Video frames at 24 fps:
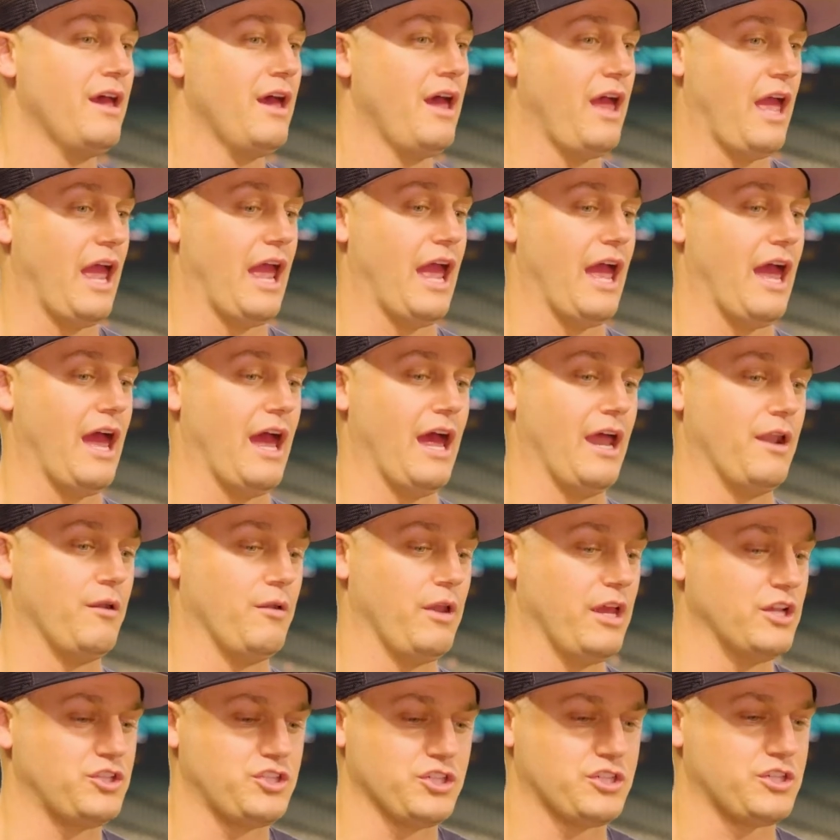And it
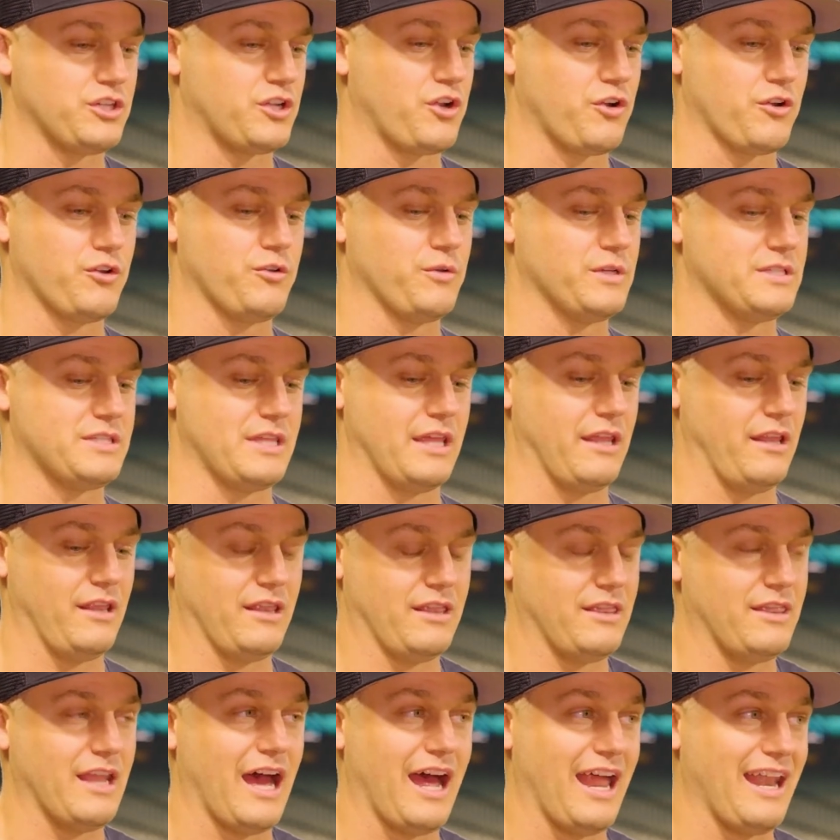just occurred to us that
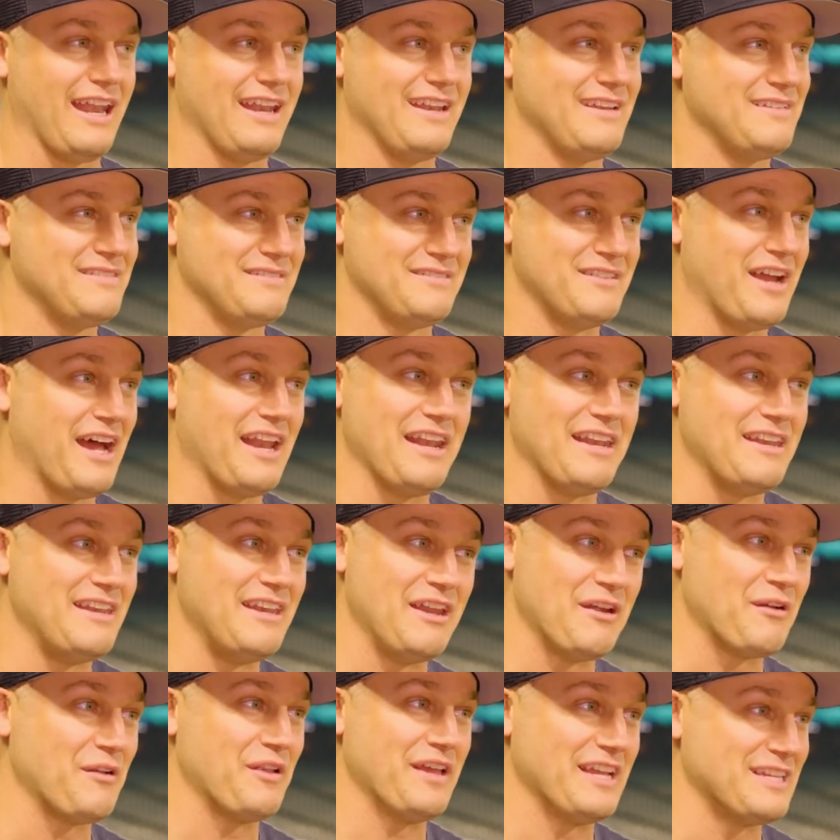not not
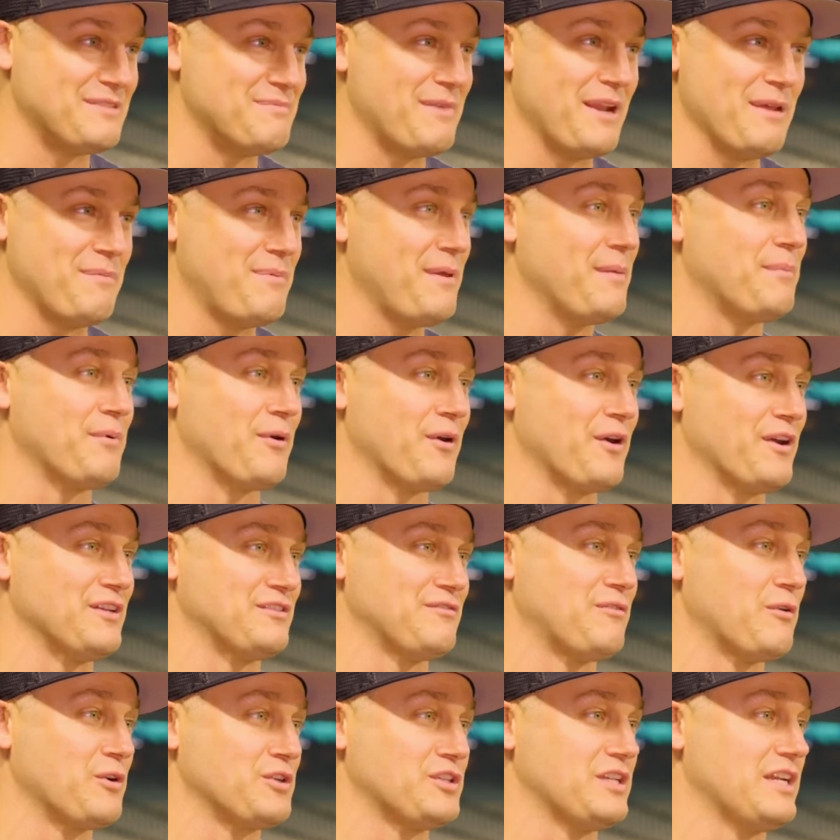nearly as many people are as
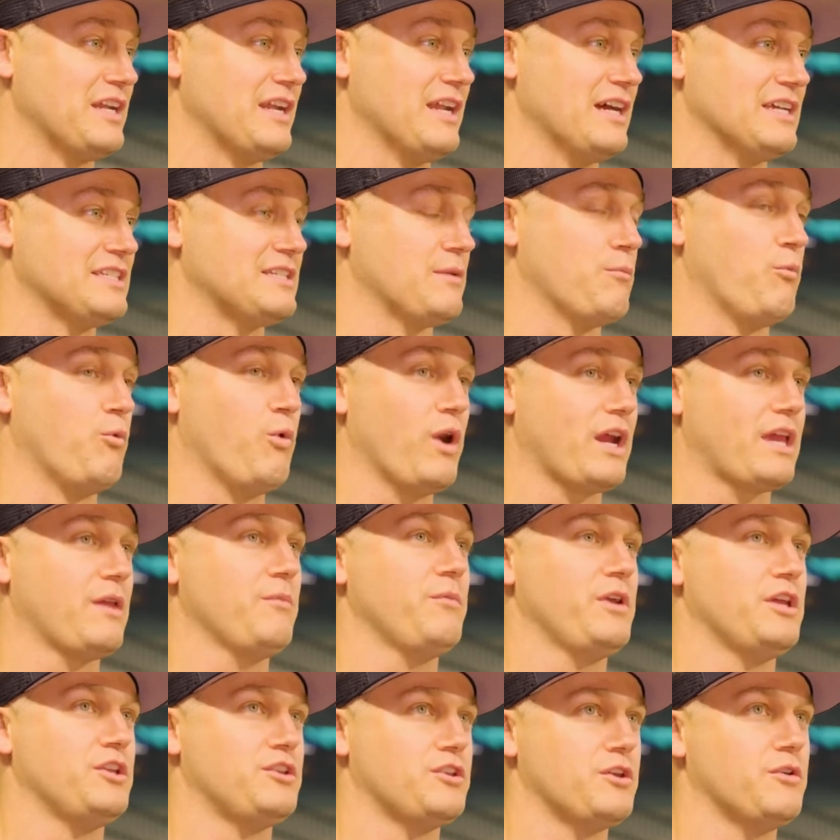fortunate as us, and what can we
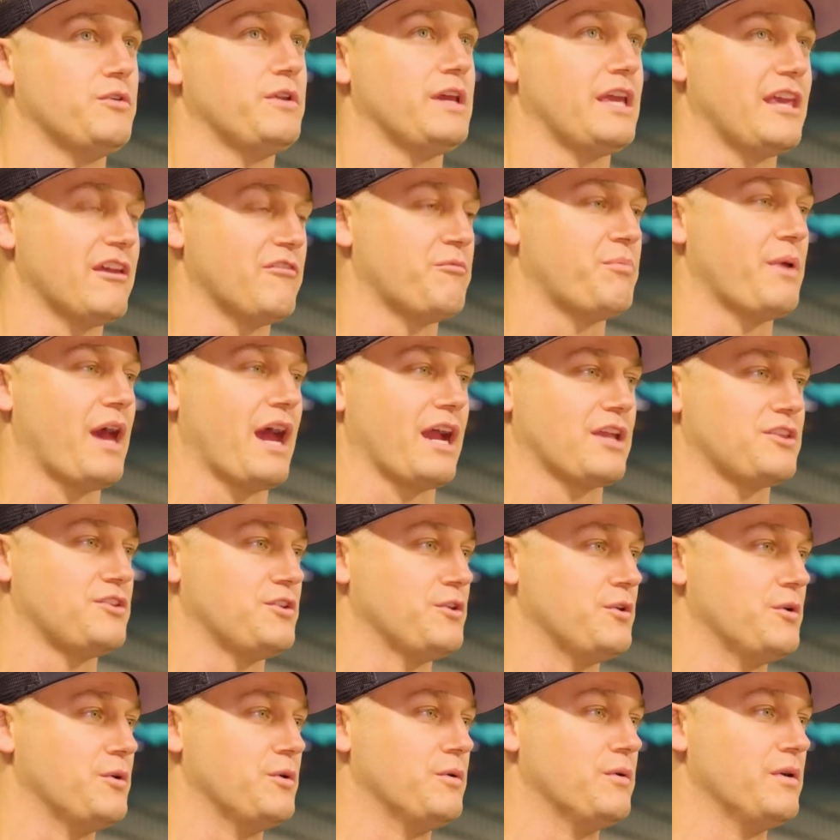do to give back
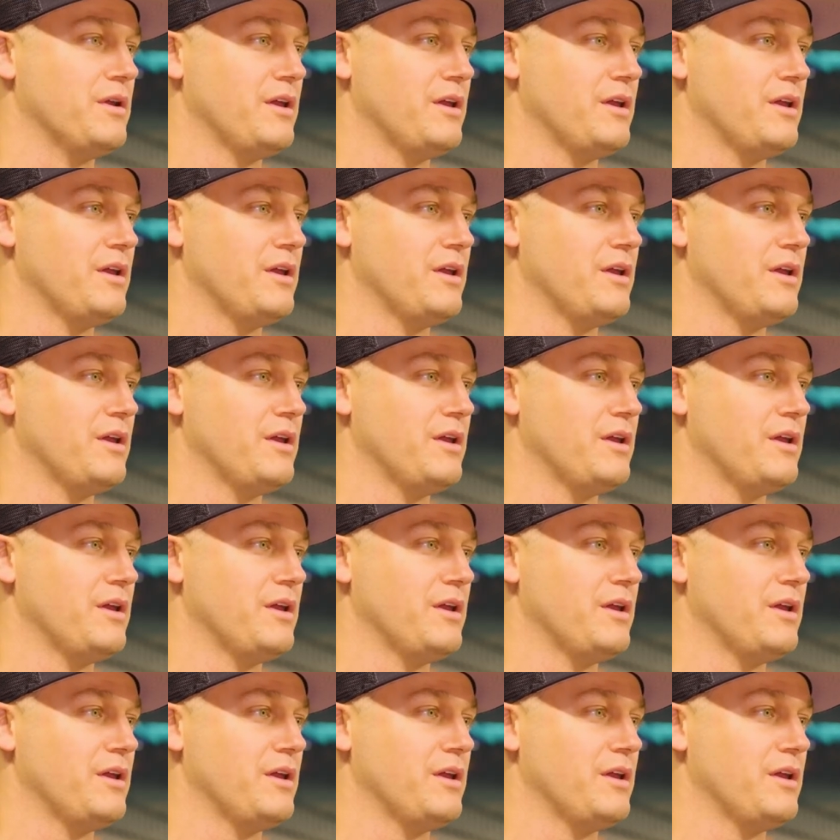to